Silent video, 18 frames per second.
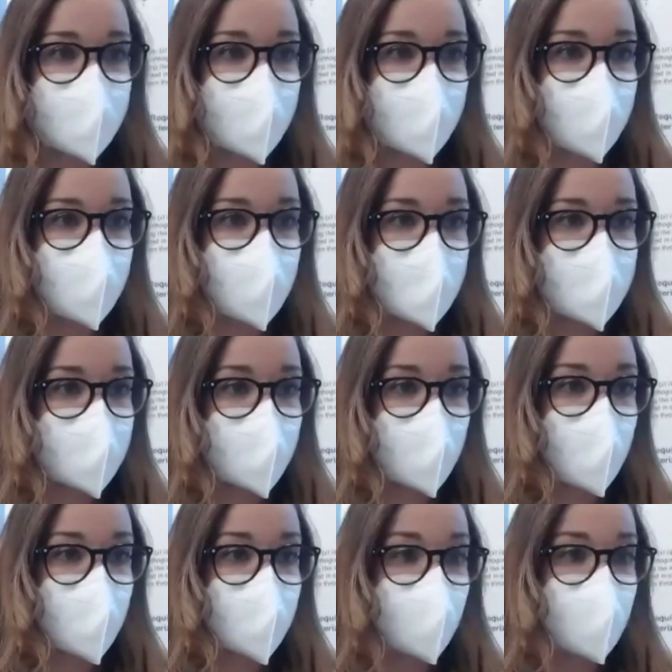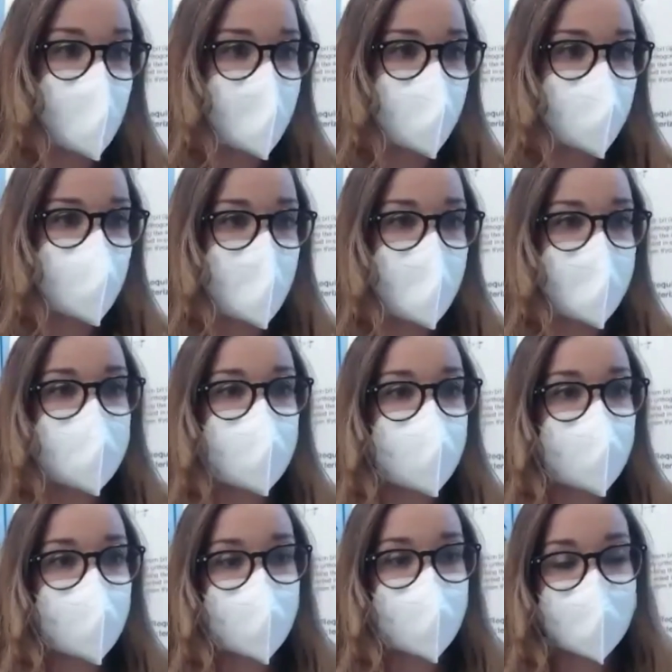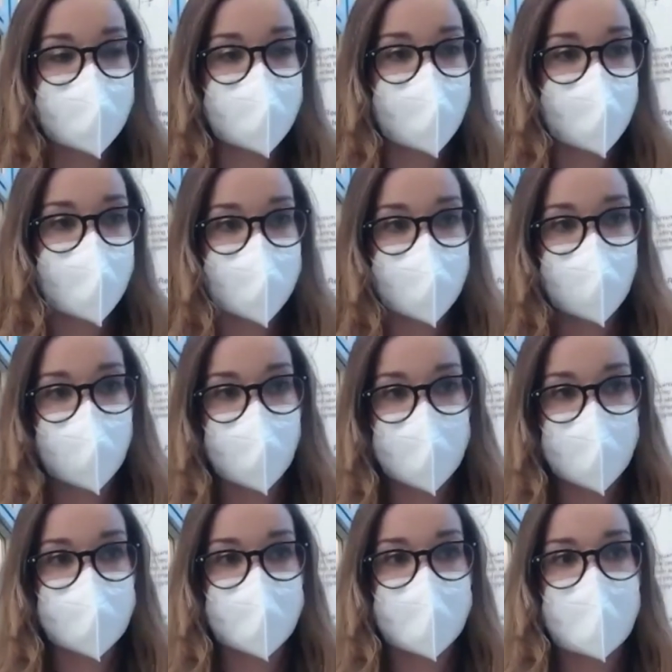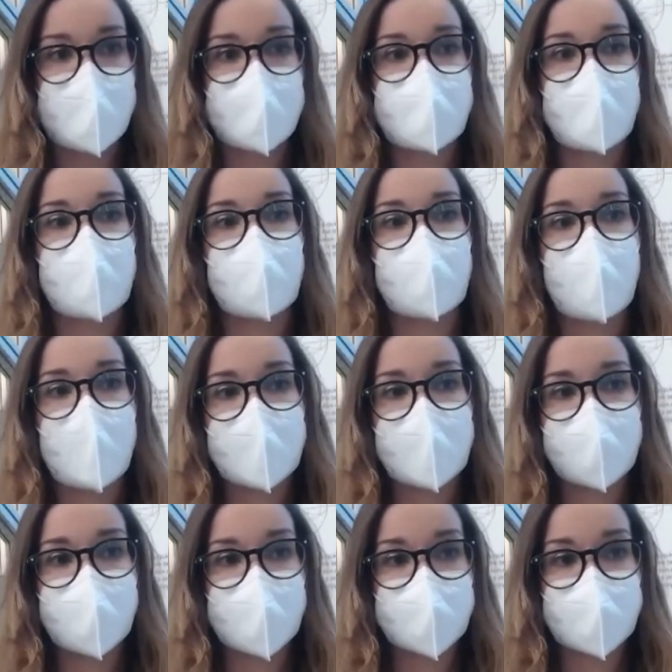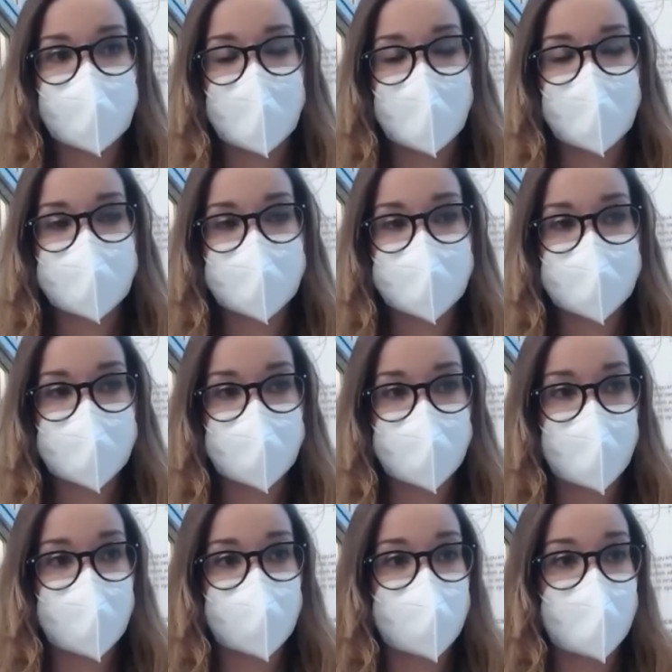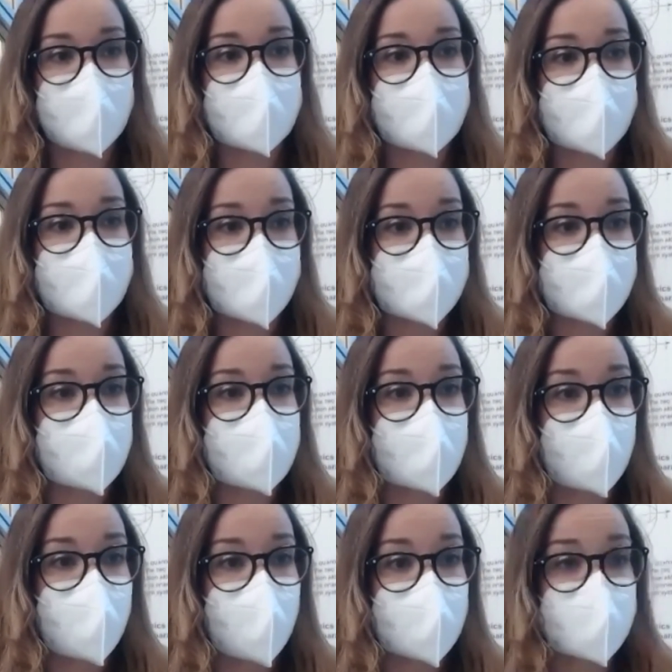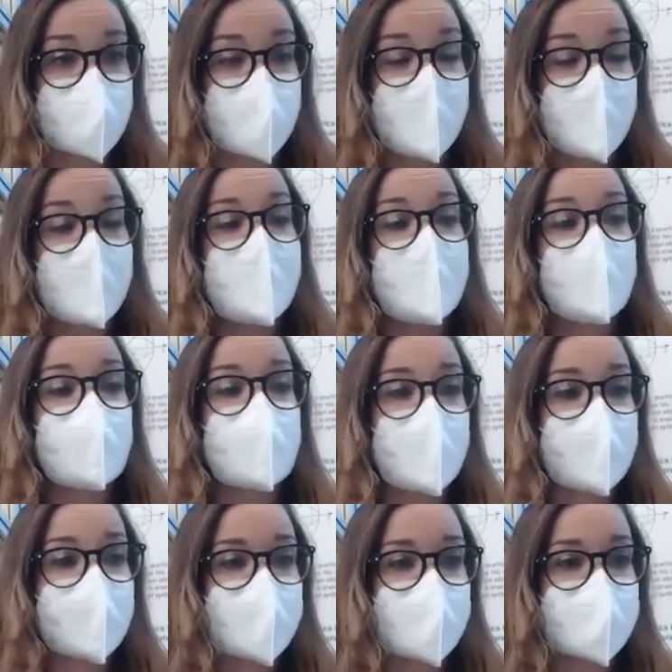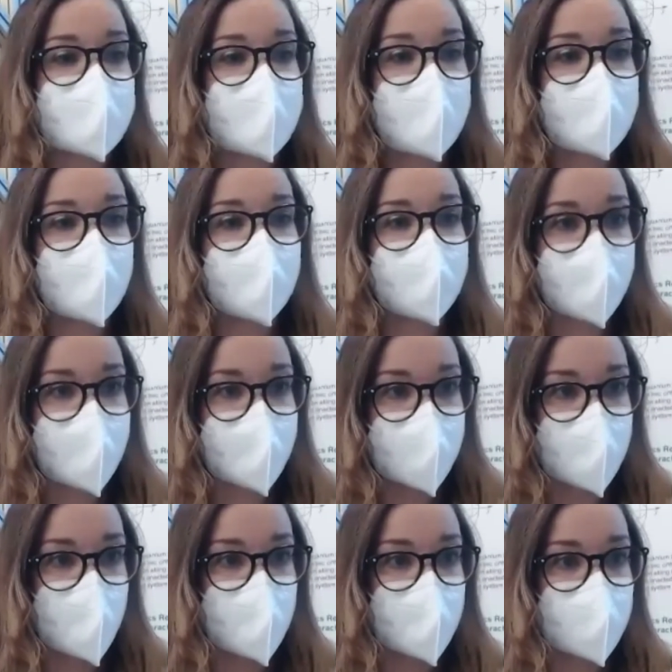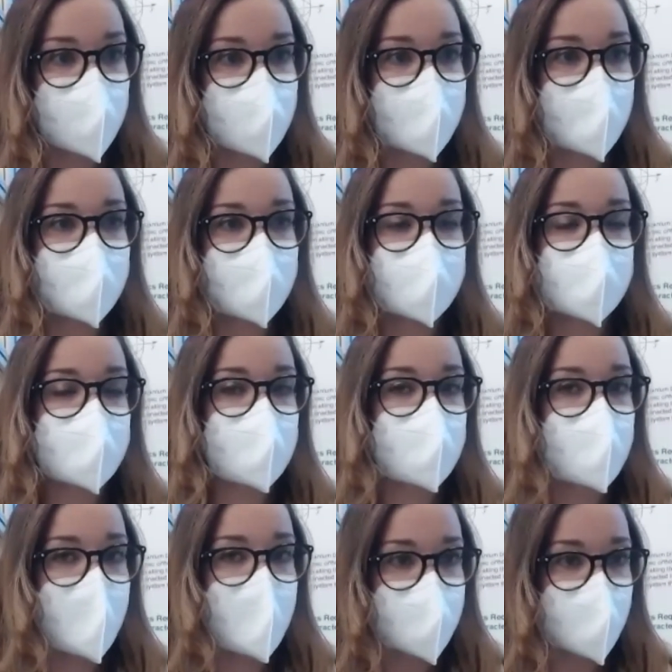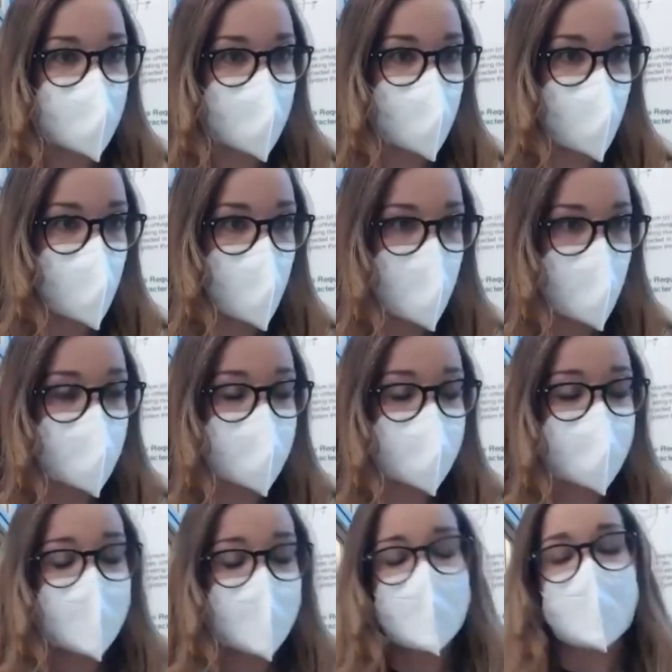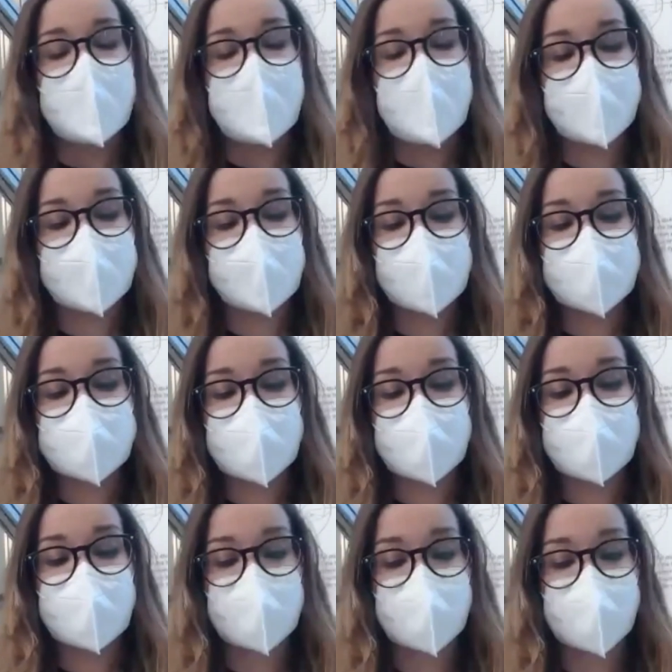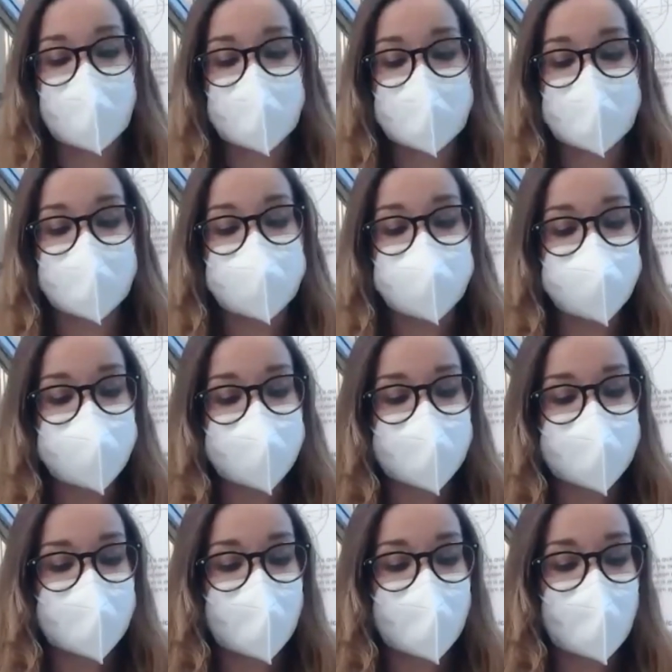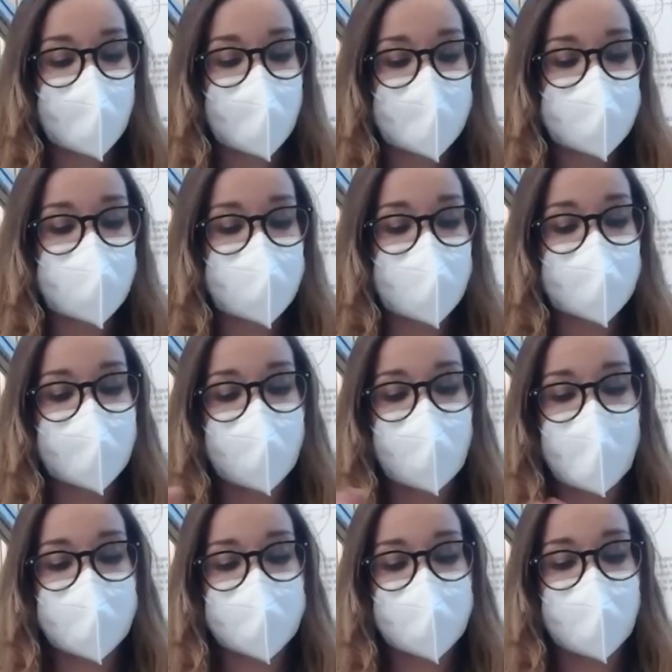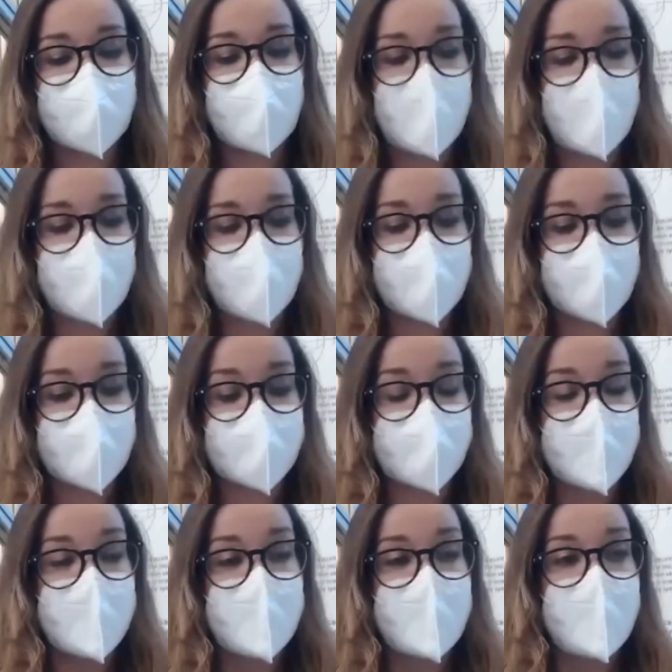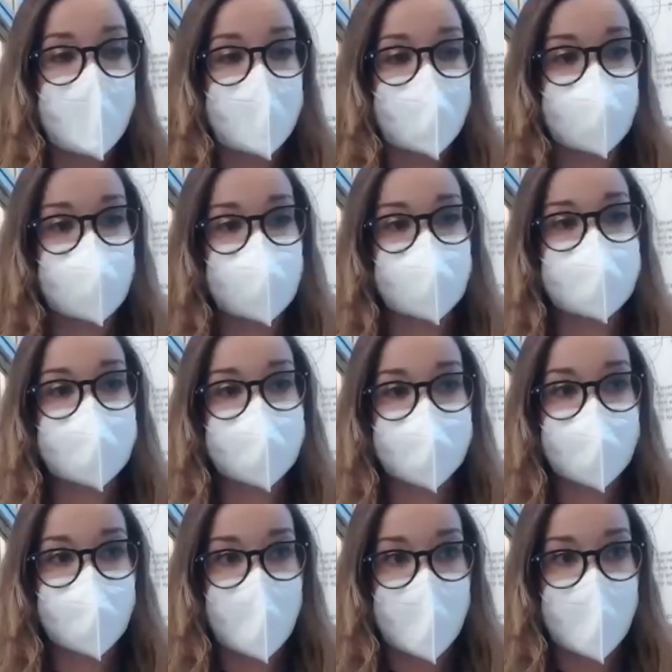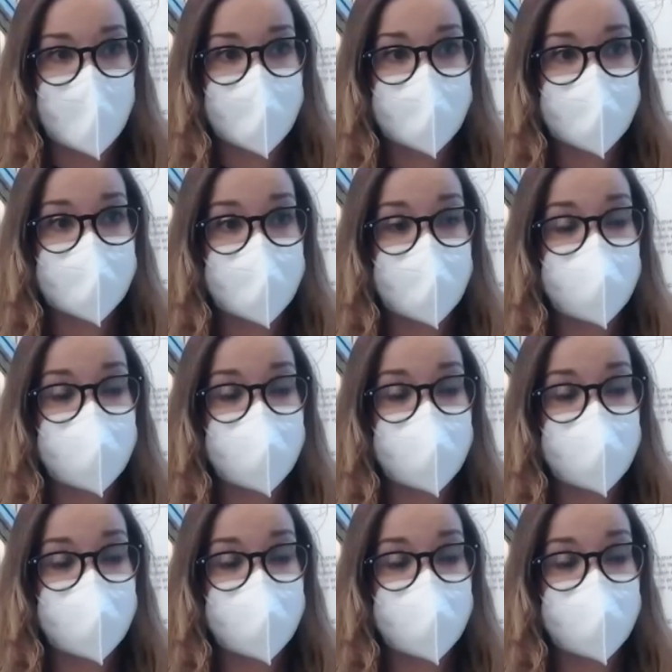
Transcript: that's what we are trying to do here at Fermilab. Why Fermilab is special is because we have this kind of technology that is the best in the world, and also because the fact of having a 3D device